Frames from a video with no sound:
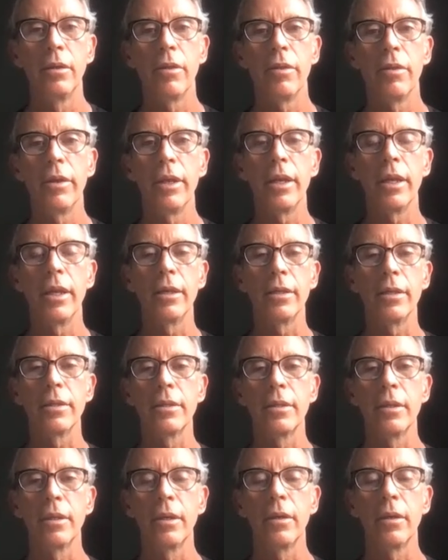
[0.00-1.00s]
that
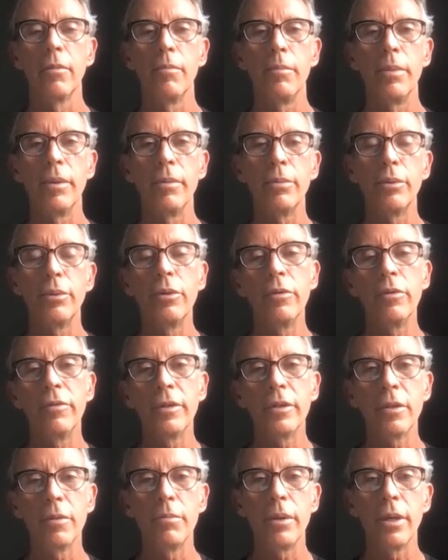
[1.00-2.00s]
has been proven
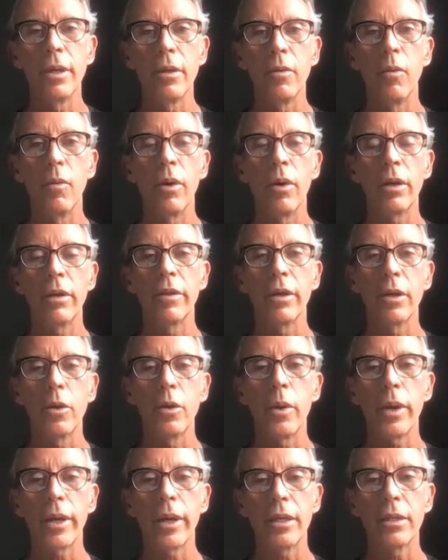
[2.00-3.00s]
to be one of the
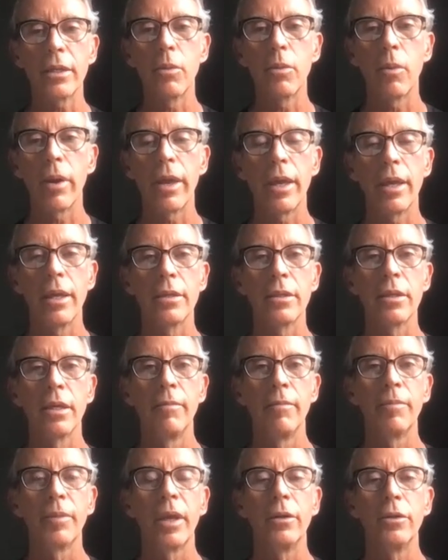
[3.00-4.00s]
quickest ways
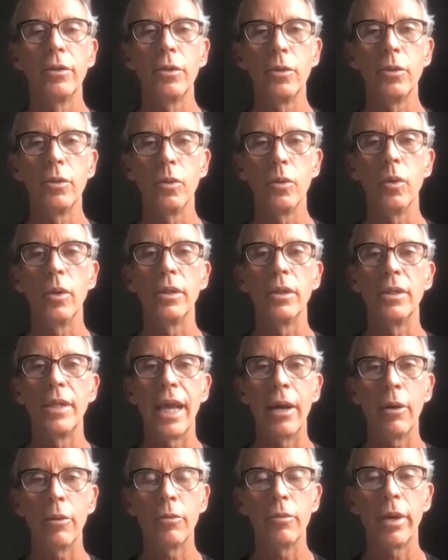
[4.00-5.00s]
to
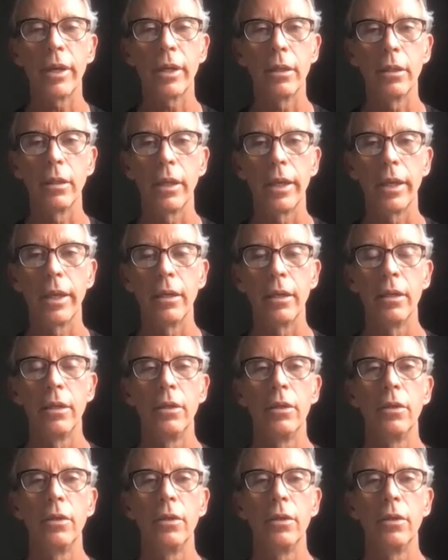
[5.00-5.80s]
downregulate,